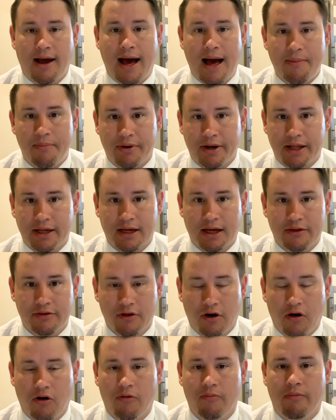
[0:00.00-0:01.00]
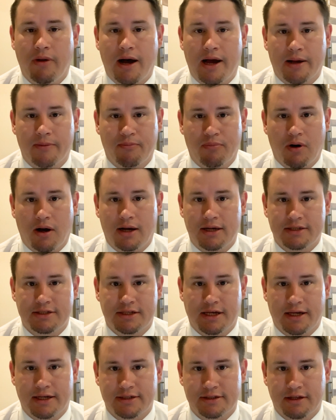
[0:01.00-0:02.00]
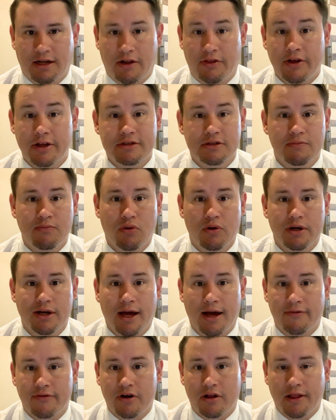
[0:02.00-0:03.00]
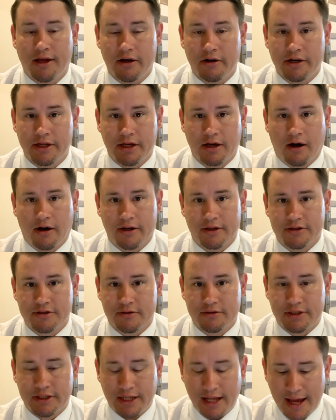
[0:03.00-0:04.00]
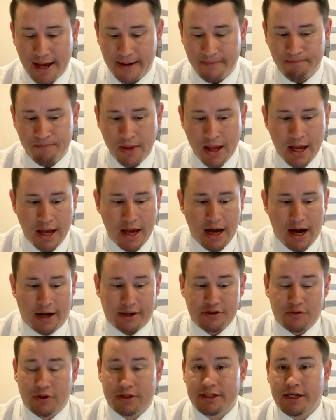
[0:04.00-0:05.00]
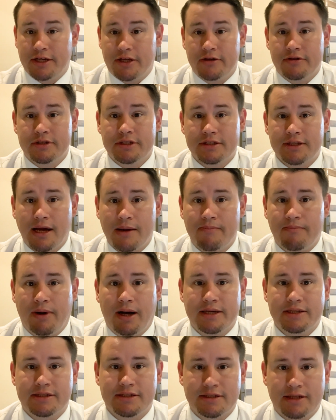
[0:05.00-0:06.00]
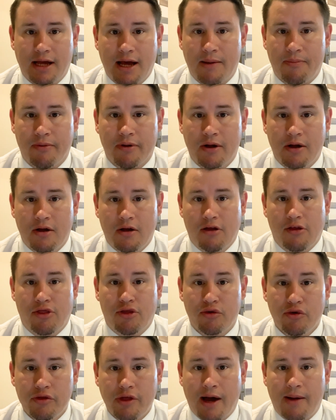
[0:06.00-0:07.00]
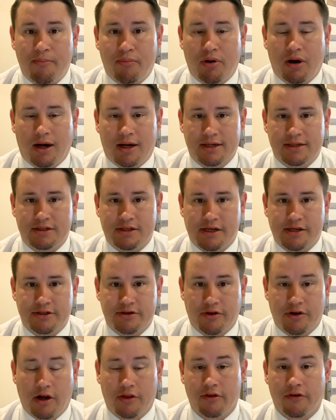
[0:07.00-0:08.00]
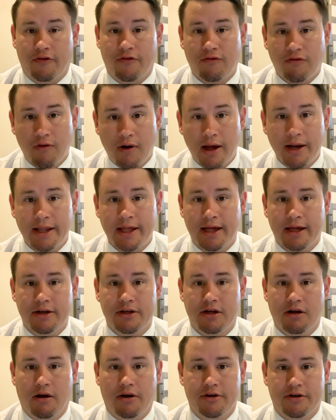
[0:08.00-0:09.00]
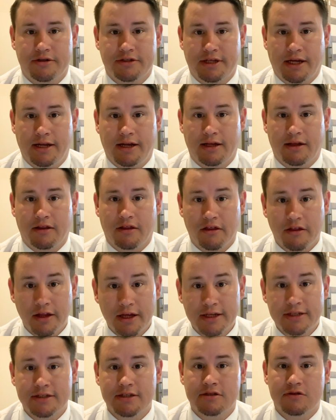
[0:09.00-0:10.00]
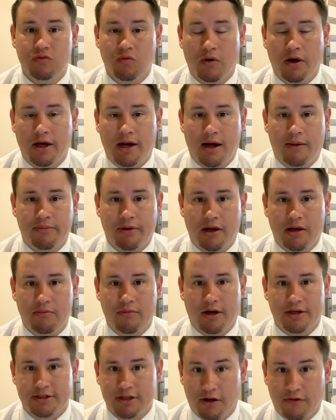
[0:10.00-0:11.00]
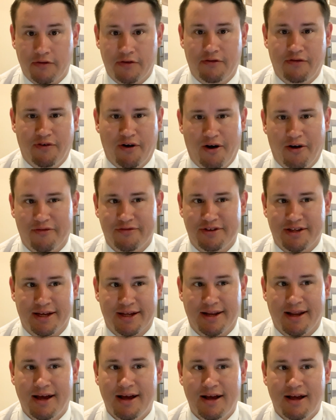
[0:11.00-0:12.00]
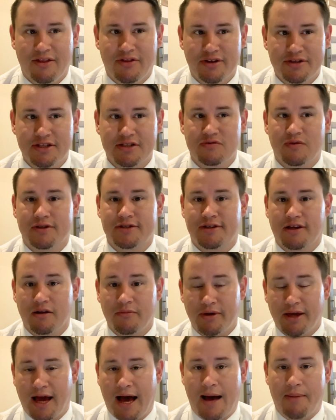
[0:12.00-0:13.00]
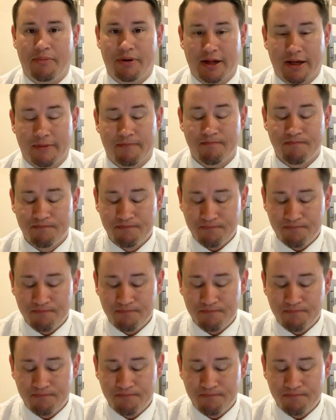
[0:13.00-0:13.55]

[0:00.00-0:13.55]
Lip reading: happening in the home buying process that I think it's important to have clarity on. And so today, I just want to take you step by step through that process so that on the front end, you're understanding this is what I'm getting myself involved in. This is what's going to be happening